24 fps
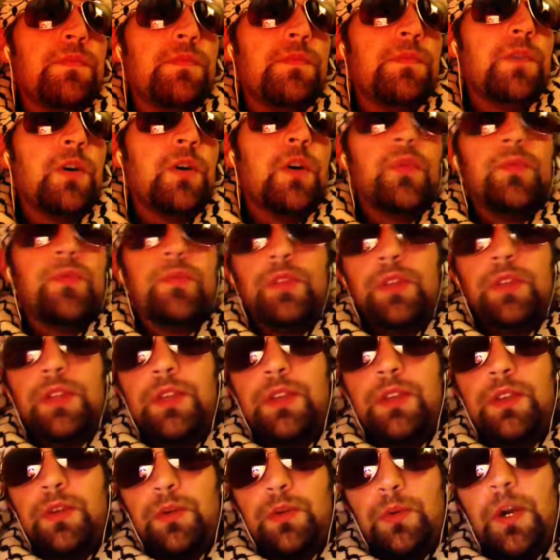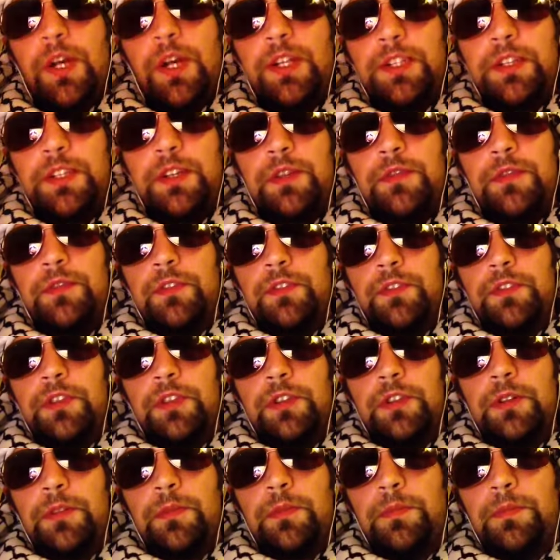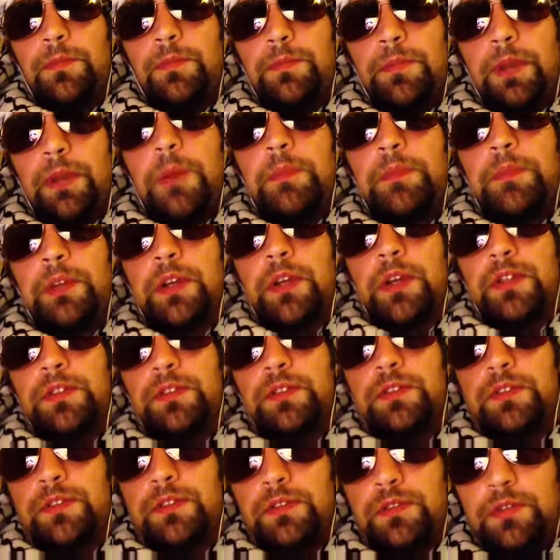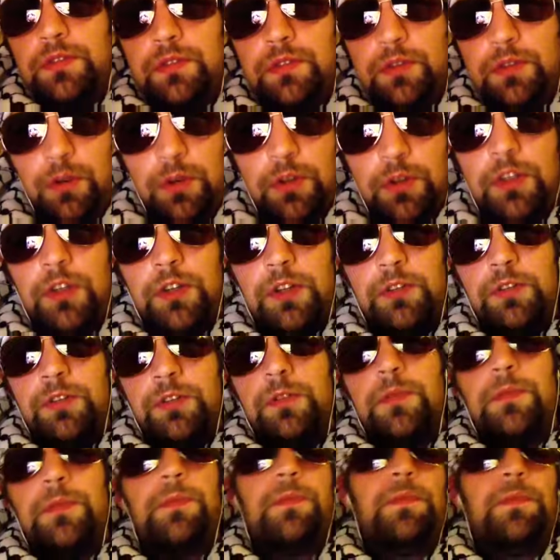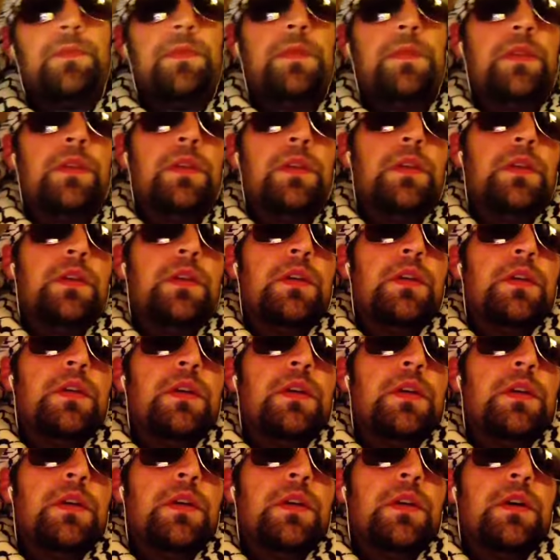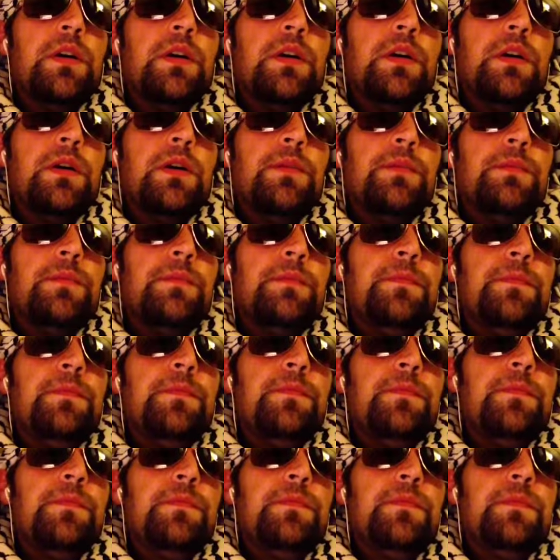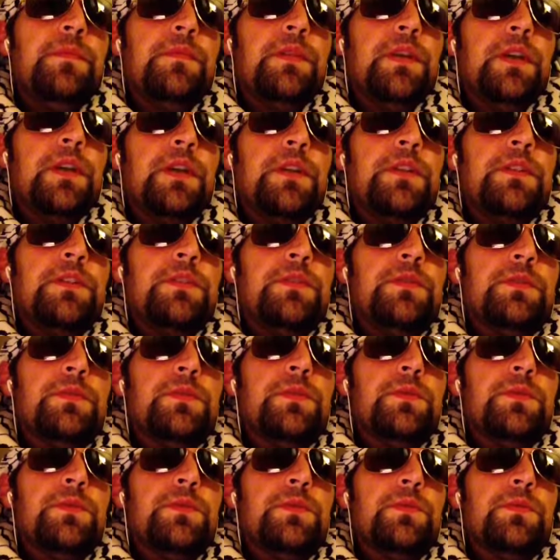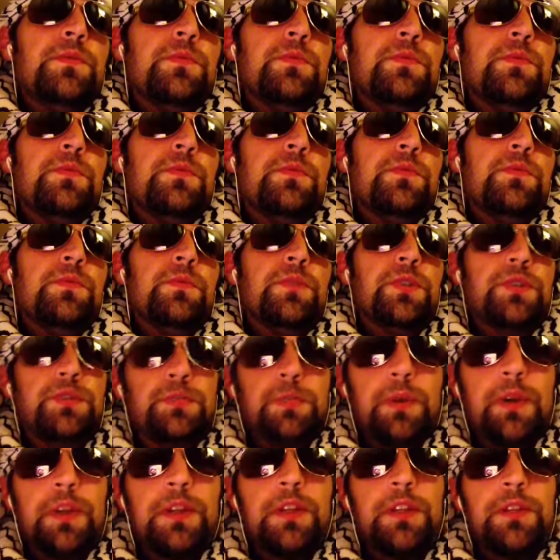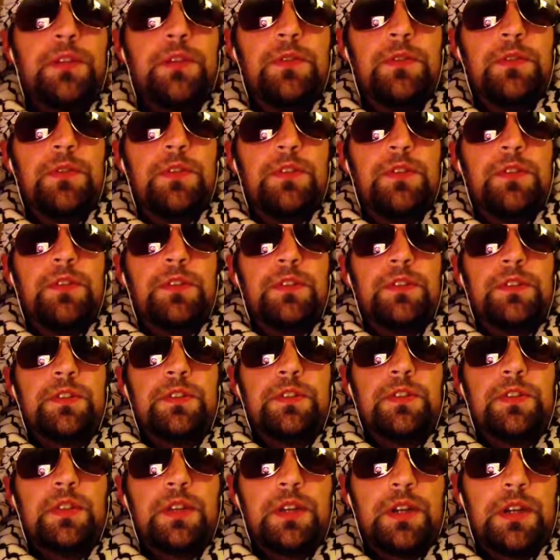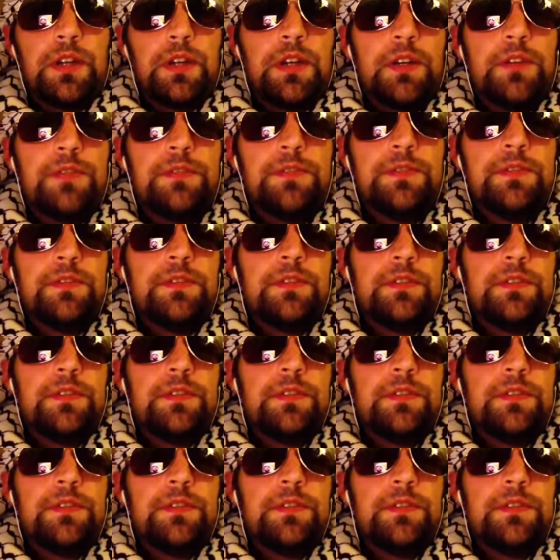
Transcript: hopefully, you're wise enough to still baptize your children um, and to respect the Eucharist enough.